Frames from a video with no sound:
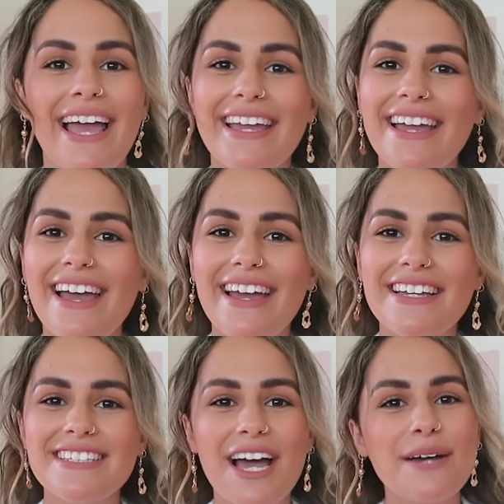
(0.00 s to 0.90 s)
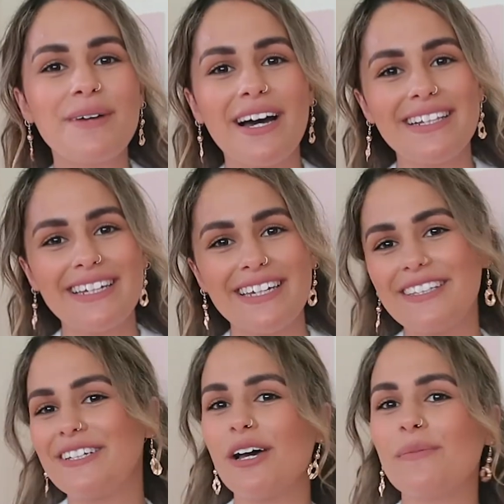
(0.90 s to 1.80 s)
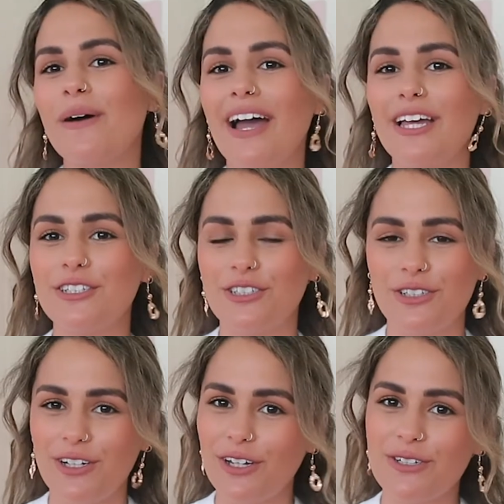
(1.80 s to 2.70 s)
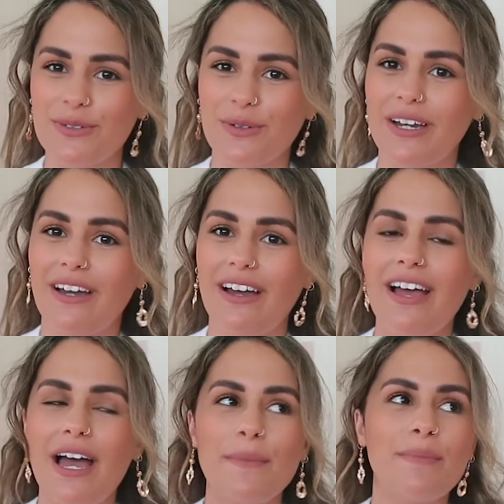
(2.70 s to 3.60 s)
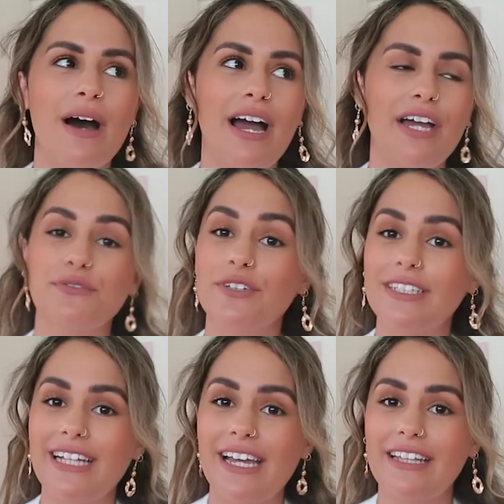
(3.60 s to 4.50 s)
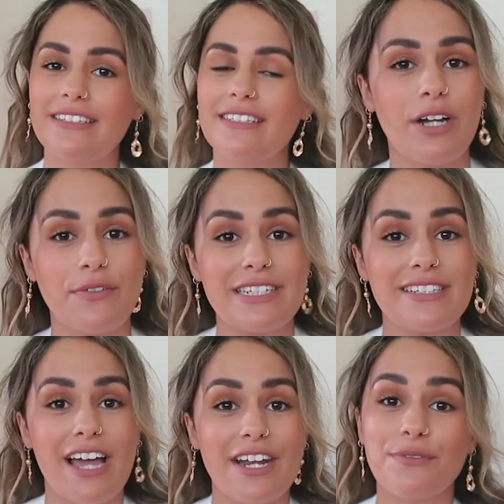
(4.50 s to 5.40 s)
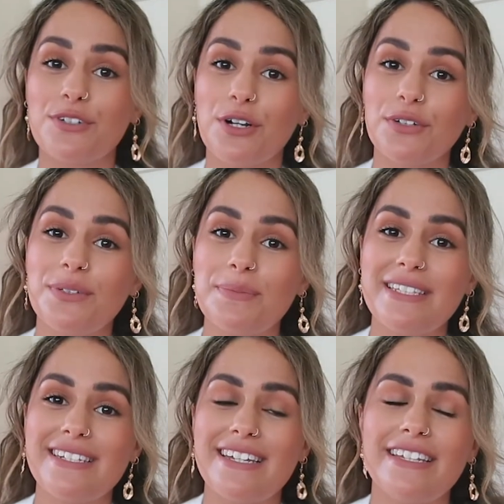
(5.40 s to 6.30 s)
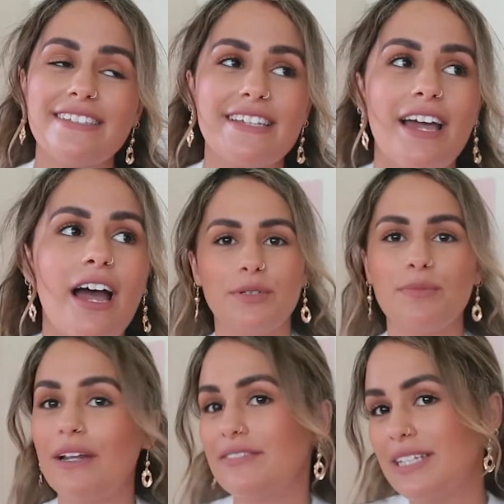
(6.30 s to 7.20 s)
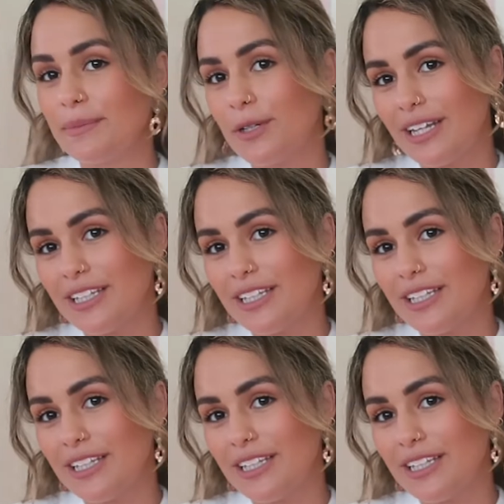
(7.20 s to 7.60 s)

Hey guys, I'm Marley, the girl behind Studio Daughter, my freelance graphic design and photography business. You might have seen me on